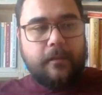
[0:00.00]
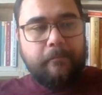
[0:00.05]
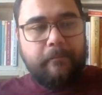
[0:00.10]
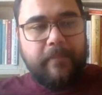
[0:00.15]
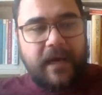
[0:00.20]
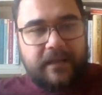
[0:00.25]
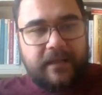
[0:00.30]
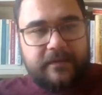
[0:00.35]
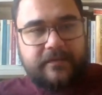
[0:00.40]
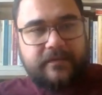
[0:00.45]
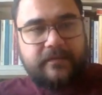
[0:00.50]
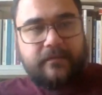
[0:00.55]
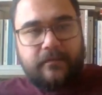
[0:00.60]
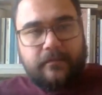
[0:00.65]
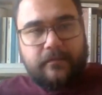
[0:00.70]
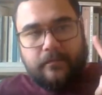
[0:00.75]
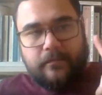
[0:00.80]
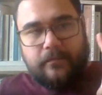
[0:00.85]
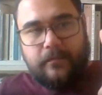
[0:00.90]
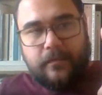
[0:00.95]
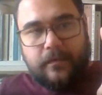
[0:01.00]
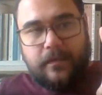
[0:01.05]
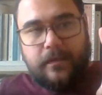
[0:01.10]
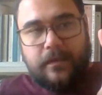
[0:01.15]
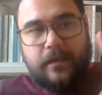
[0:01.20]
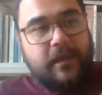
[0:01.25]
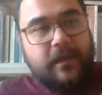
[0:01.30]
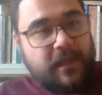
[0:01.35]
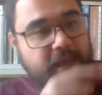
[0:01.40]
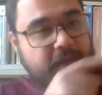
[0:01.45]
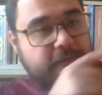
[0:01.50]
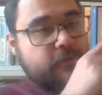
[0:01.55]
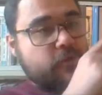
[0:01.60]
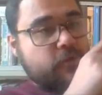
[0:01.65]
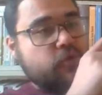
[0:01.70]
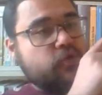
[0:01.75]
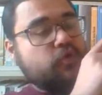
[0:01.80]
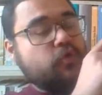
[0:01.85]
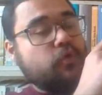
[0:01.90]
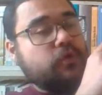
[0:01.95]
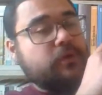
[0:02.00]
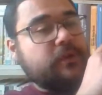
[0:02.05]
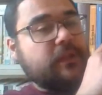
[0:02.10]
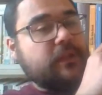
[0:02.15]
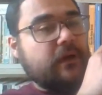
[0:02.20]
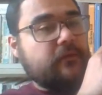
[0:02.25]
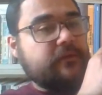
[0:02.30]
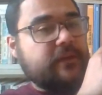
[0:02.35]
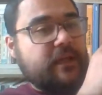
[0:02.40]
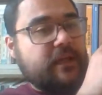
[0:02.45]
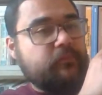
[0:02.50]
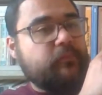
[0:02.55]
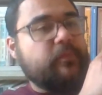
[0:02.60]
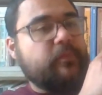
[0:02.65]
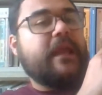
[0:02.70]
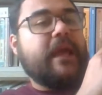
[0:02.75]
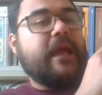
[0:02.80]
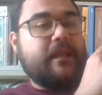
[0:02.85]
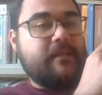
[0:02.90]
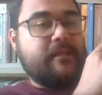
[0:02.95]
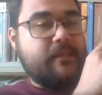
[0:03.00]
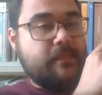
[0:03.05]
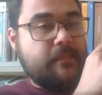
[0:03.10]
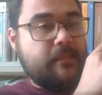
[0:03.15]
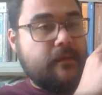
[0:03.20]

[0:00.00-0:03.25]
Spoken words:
But if you shoot down that plane,